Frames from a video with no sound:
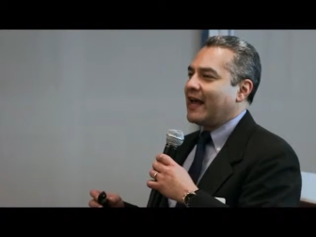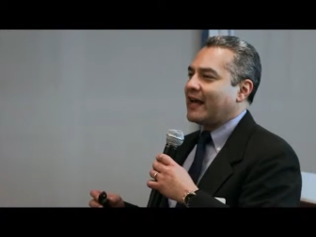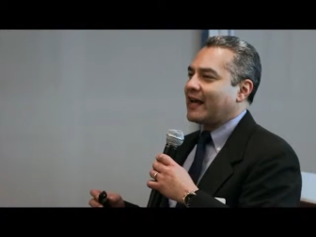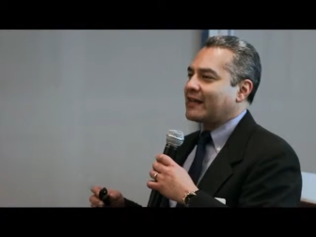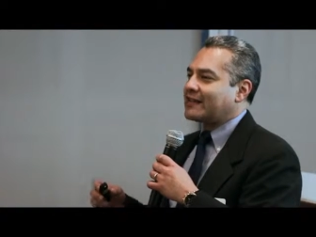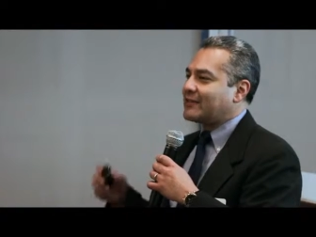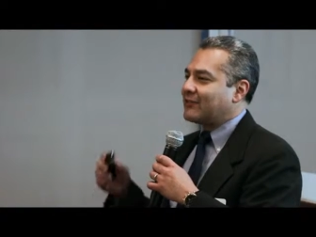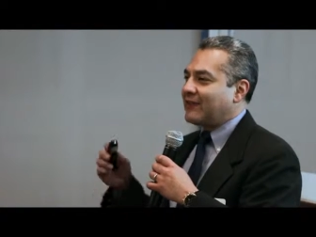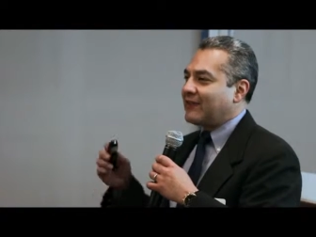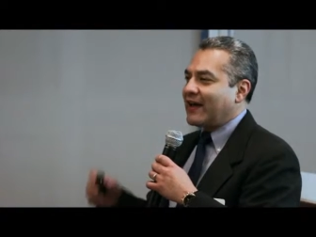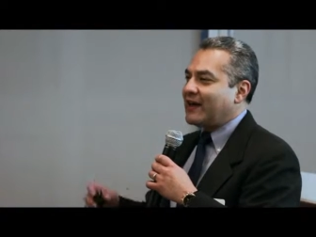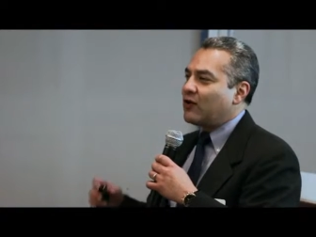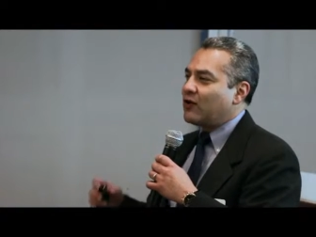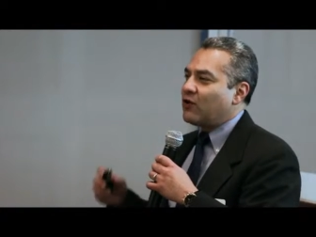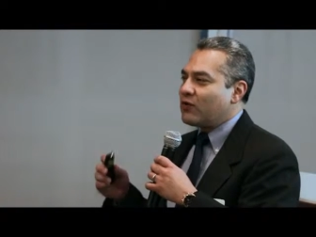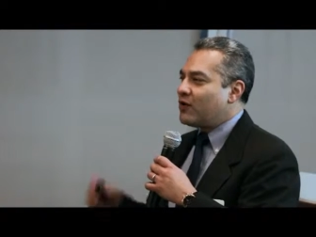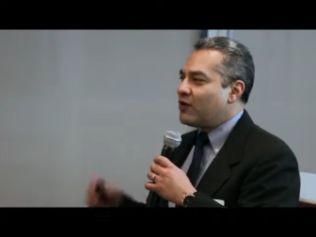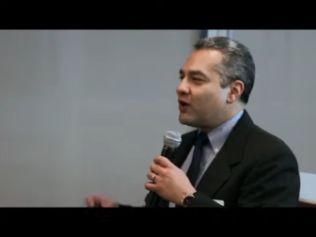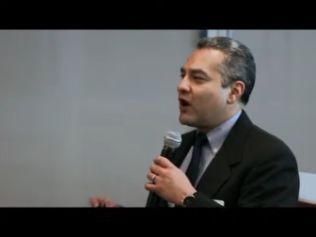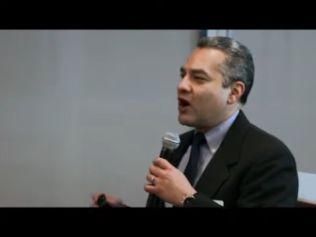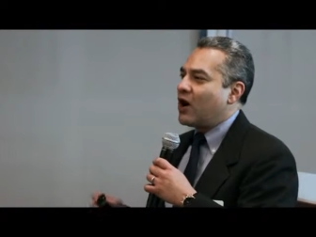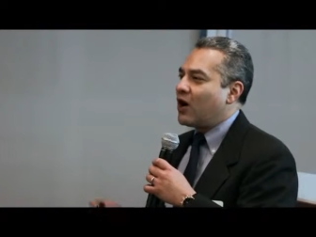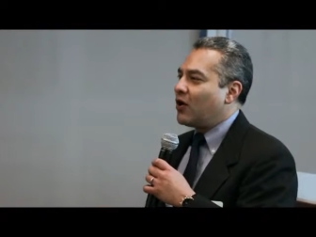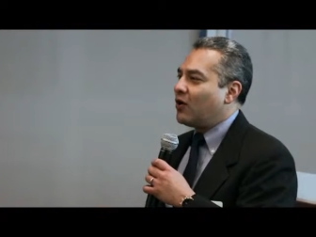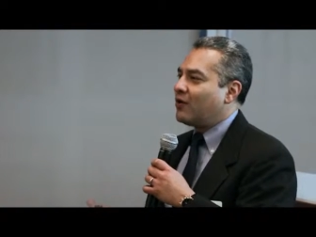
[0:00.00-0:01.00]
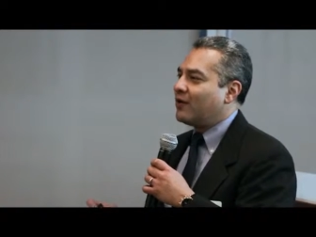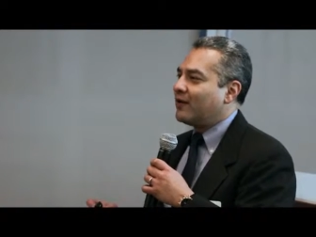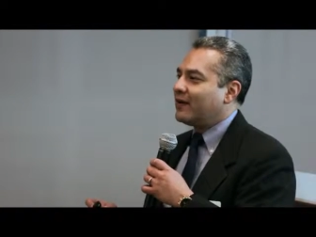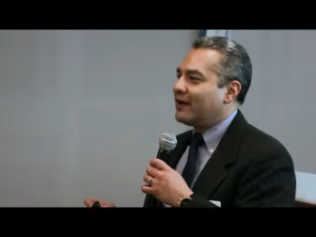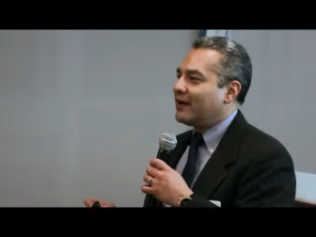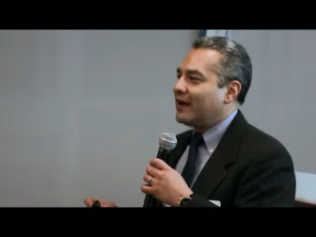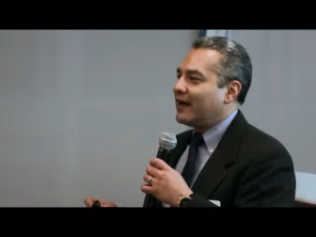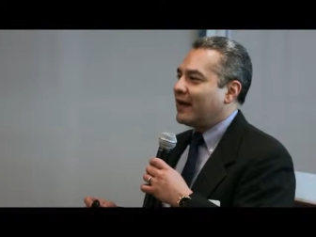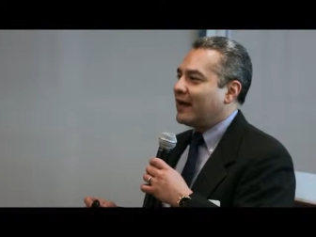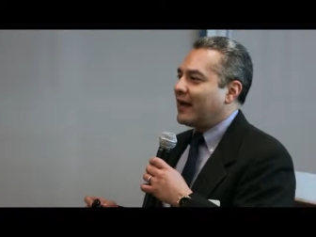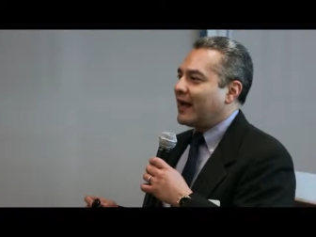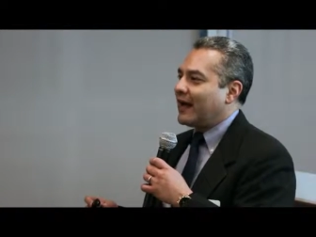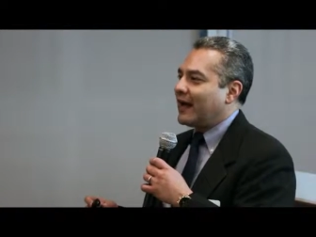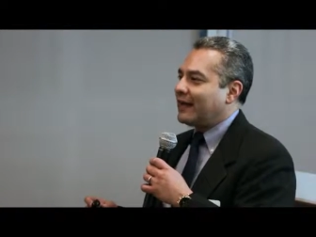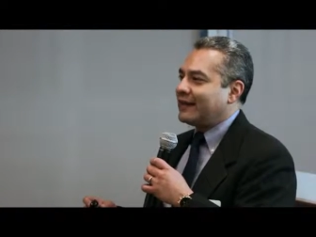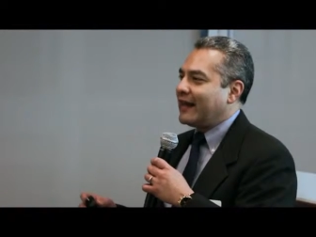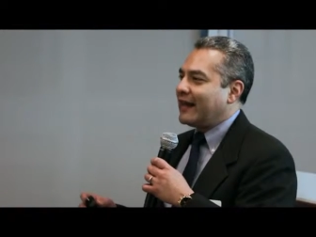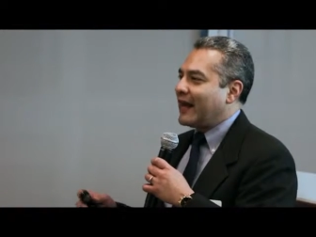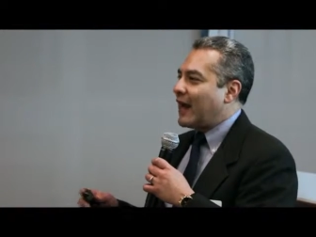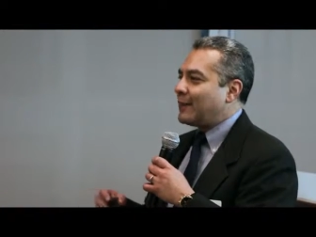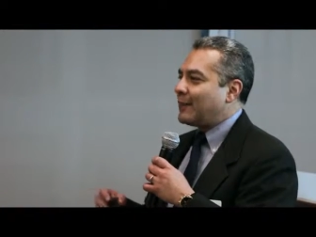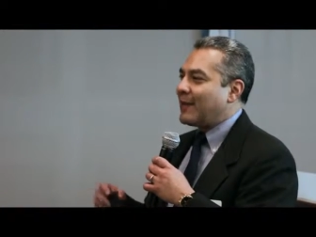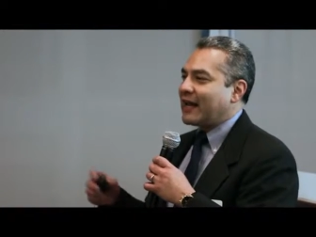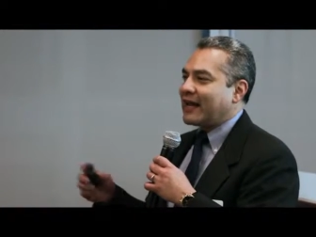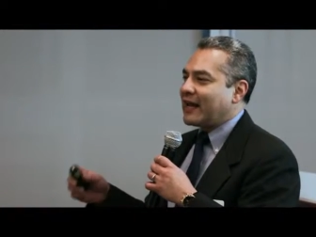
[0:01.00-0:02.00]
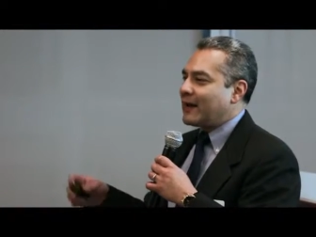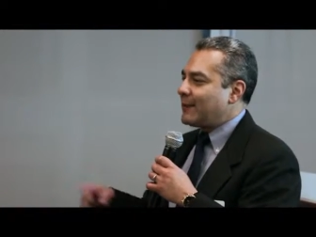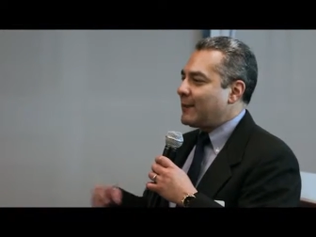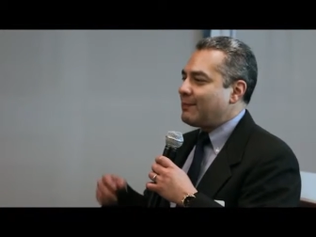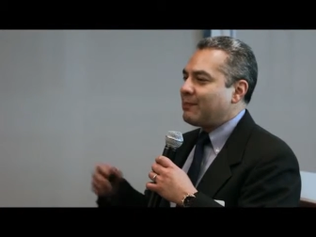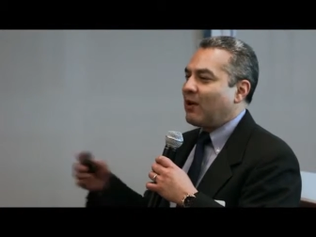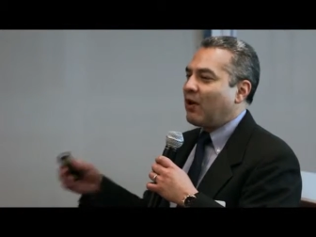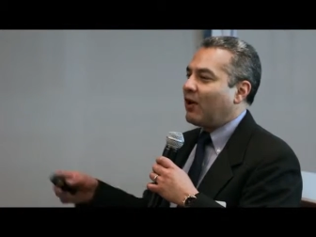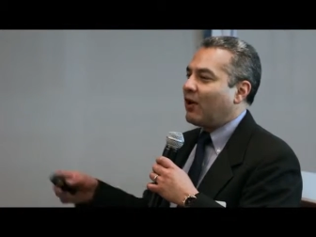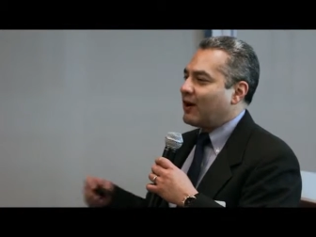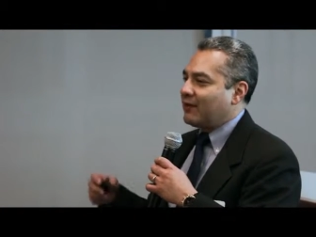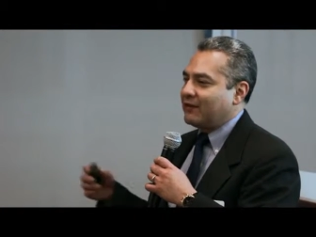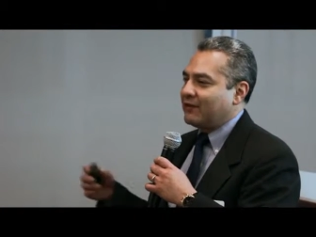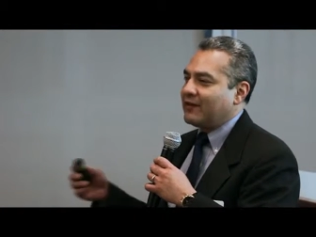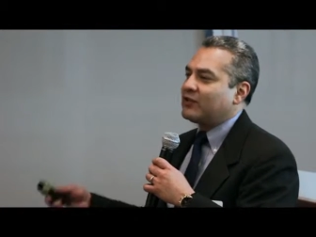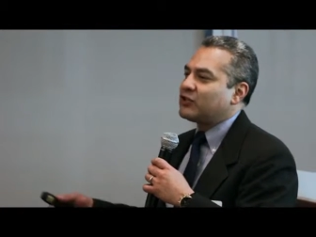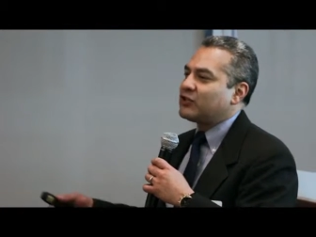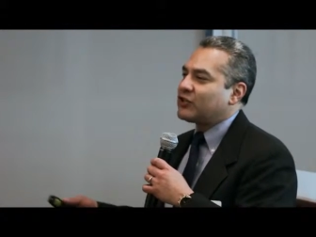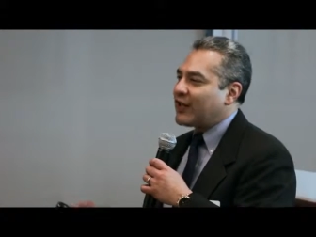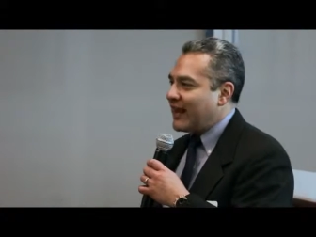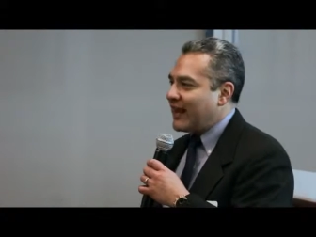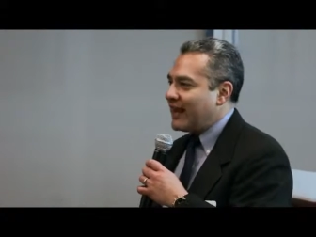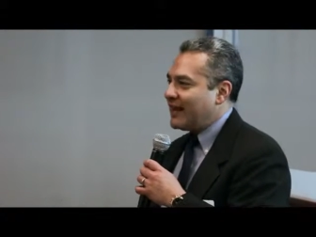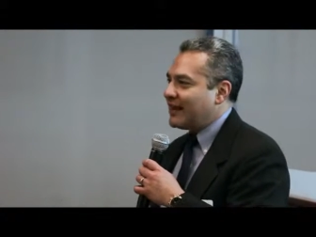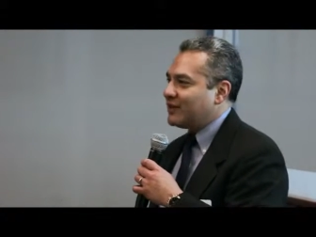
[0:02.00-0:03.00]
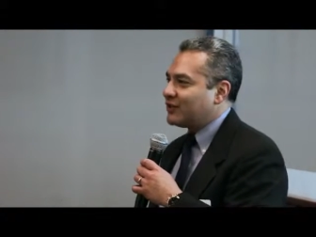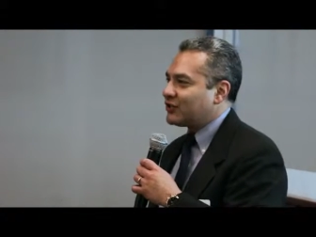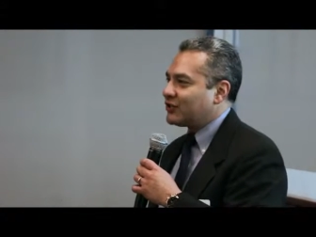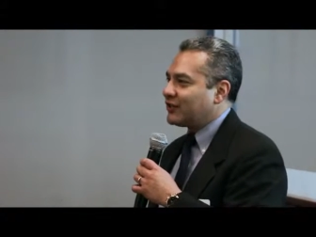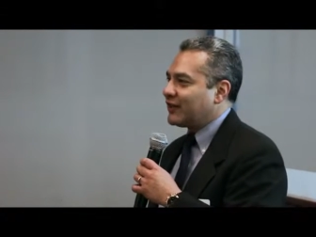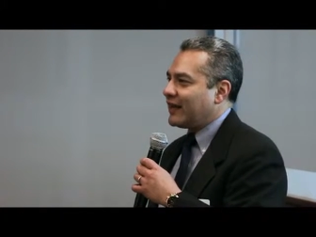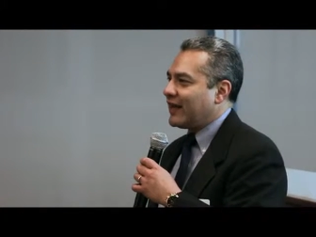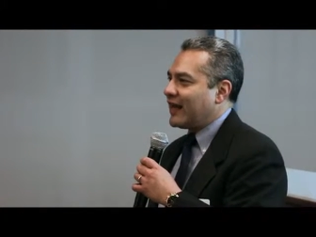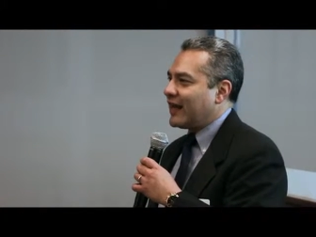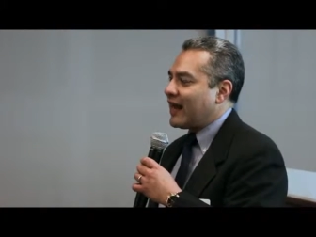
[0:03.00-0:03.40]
Because if I don't know, then I'm not going to be part of the change.